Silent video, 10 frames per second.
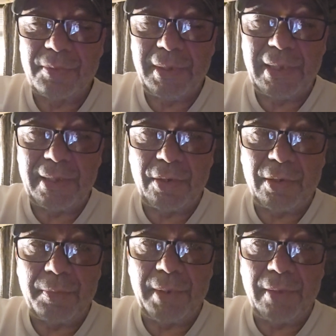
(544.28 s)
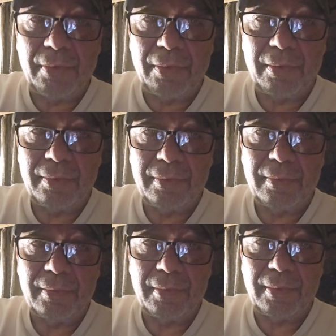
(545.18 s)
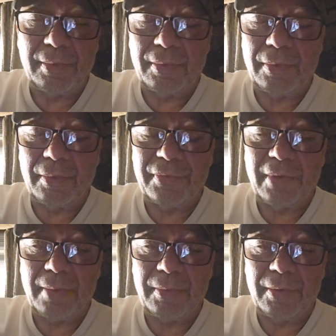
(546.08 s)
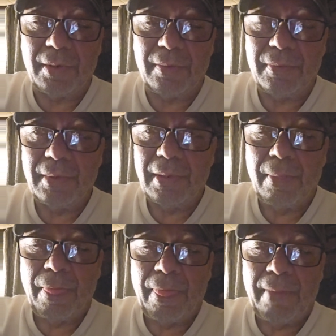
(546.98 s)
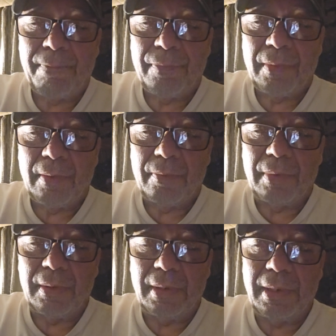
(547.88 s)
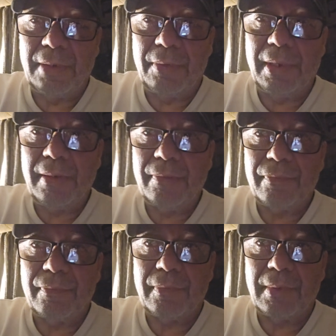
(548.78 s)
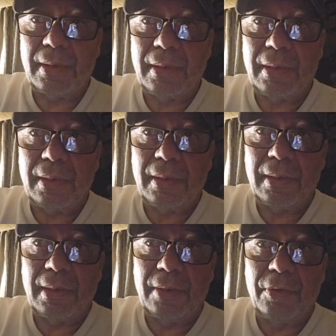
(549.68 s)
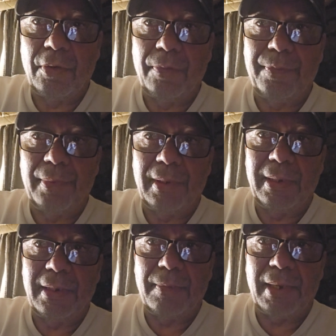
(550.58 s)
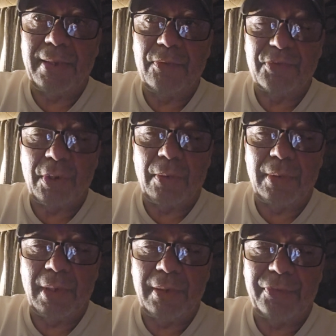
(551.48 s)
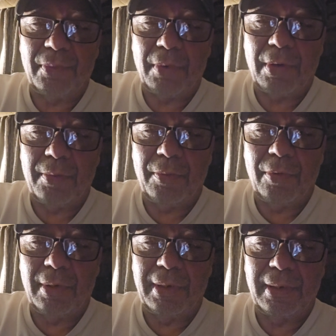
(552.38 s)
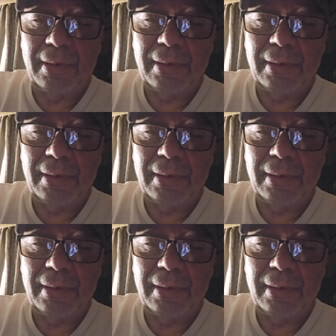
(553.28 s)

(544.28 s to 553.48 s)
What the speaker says: mean that they're going to be there all the time, you know. But anyway, I hope anybody who's going hunting tomorrow morning